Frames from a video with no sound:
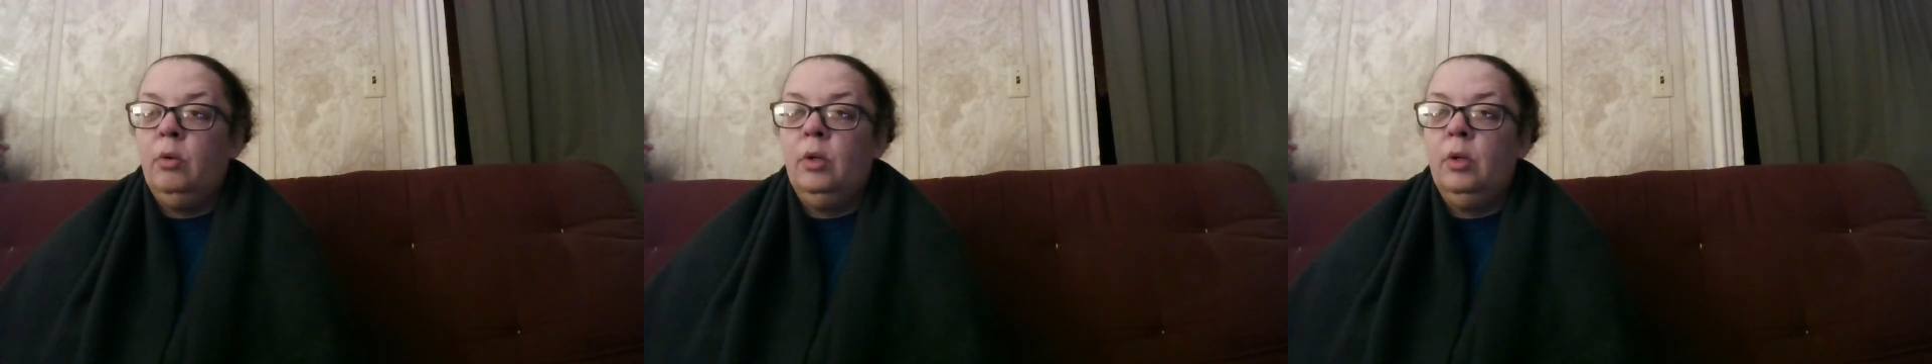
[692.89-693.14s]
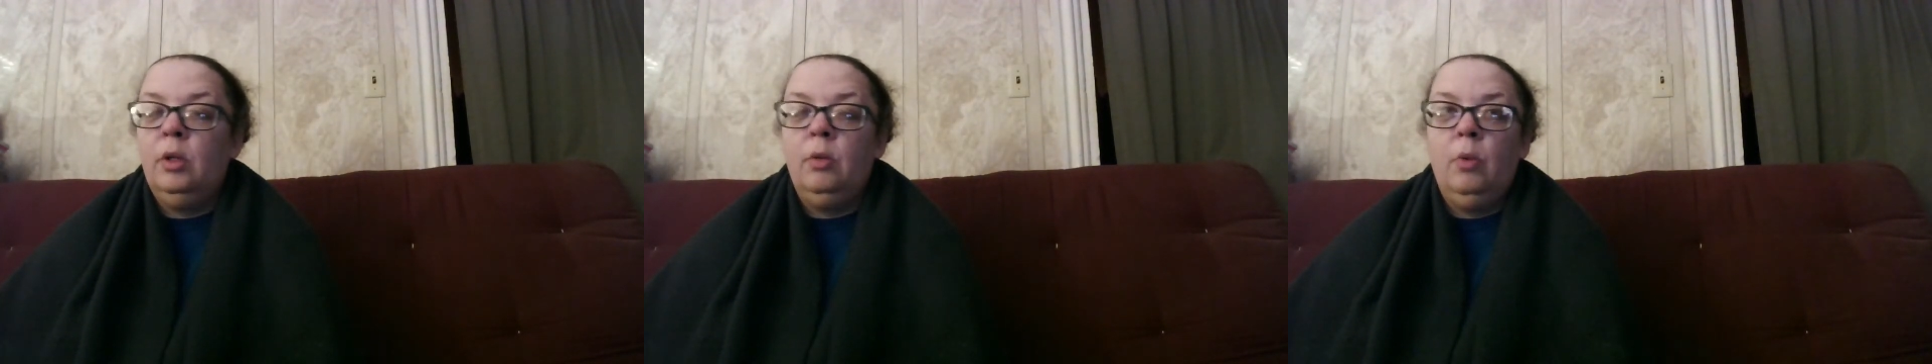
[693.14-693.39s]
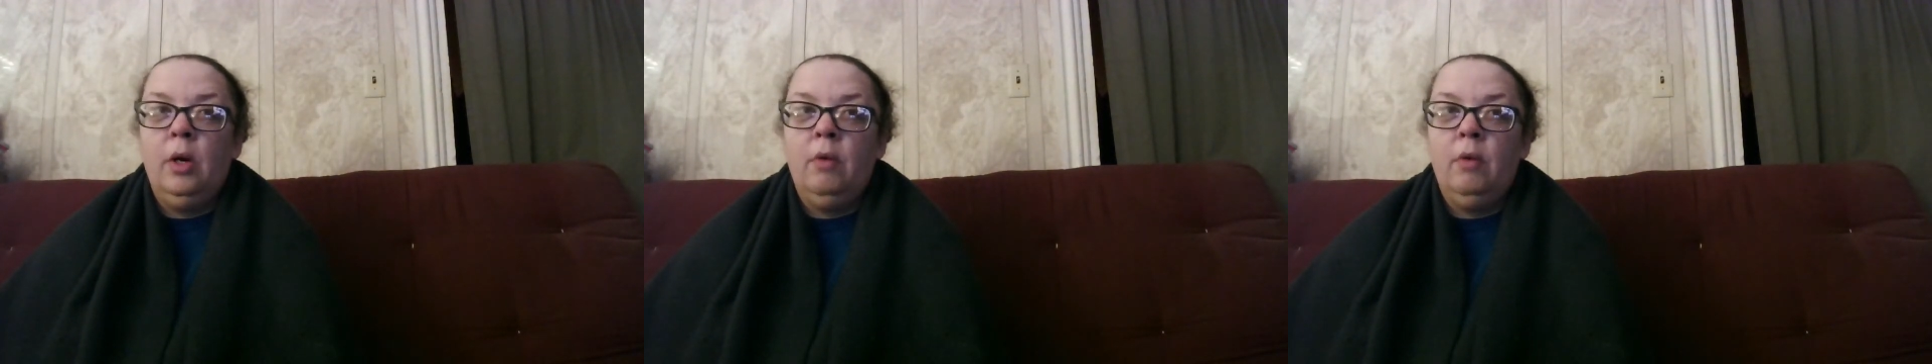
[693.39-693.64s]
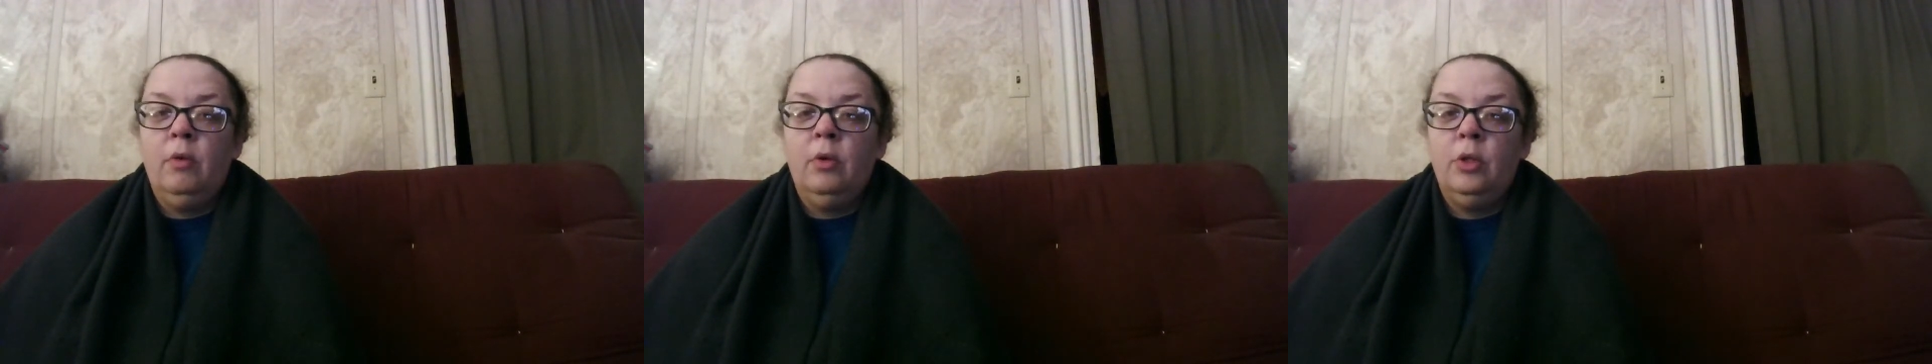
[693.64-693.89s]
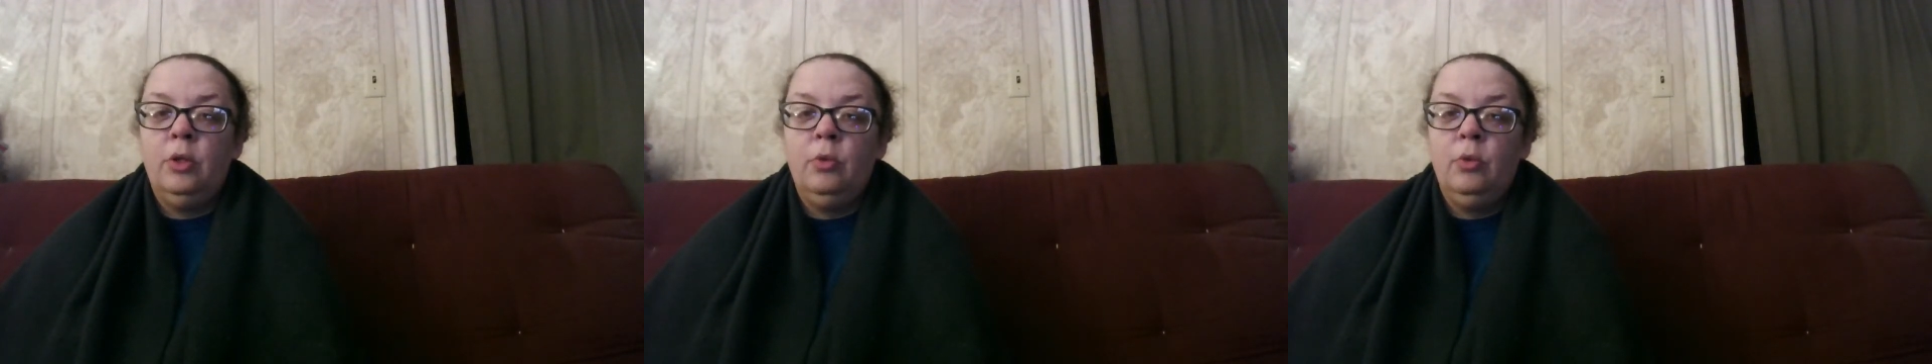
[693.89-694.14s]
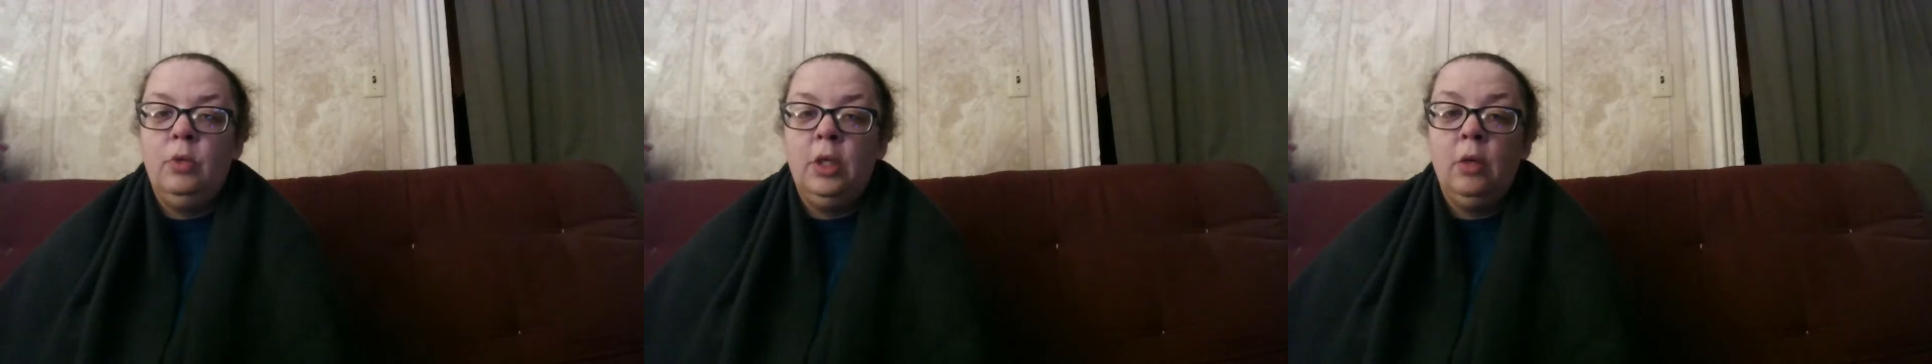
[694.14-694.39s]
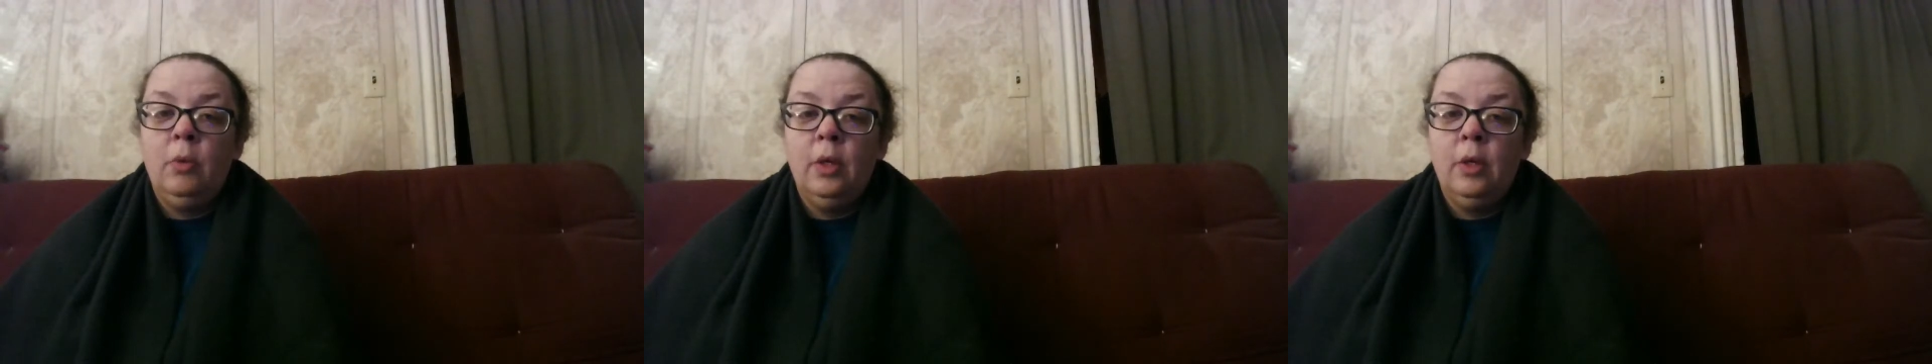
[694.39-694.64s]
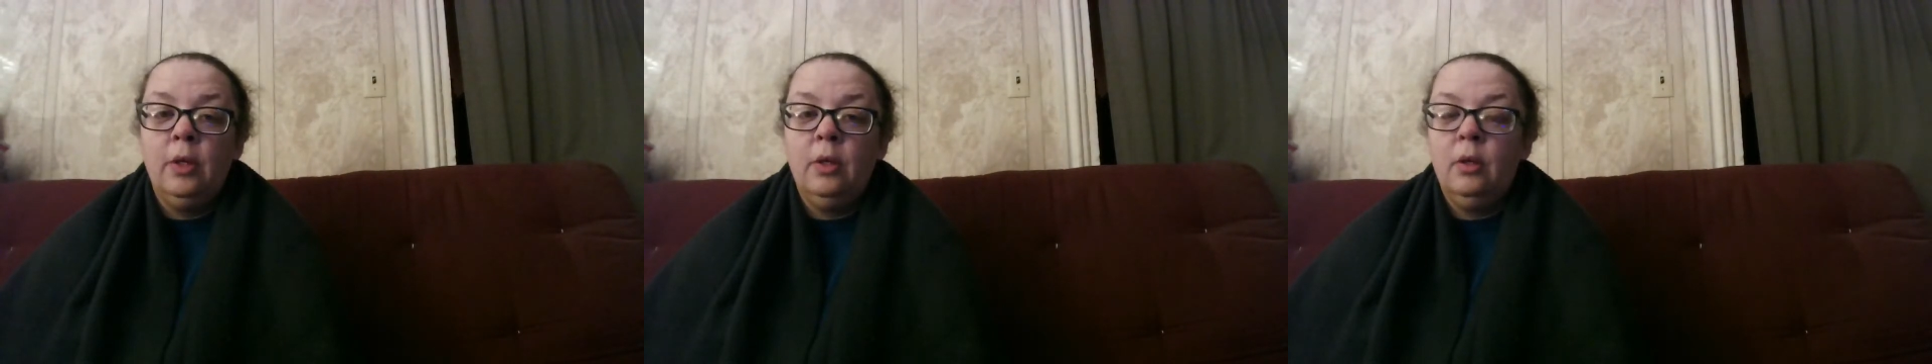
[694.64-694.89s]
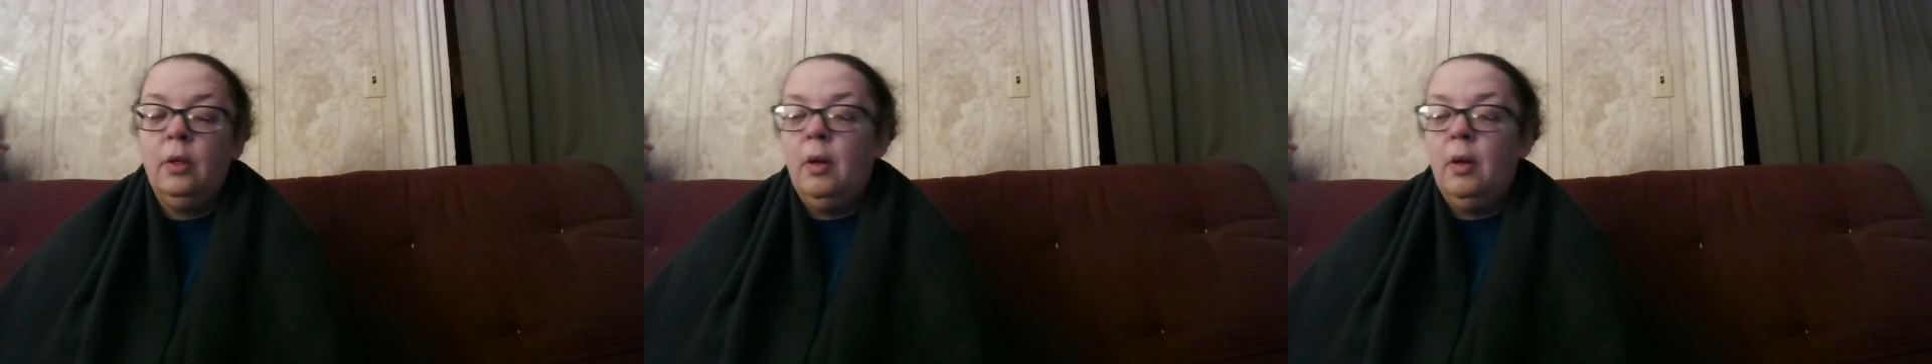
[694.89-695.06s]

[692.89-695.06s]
or whatever to deal with.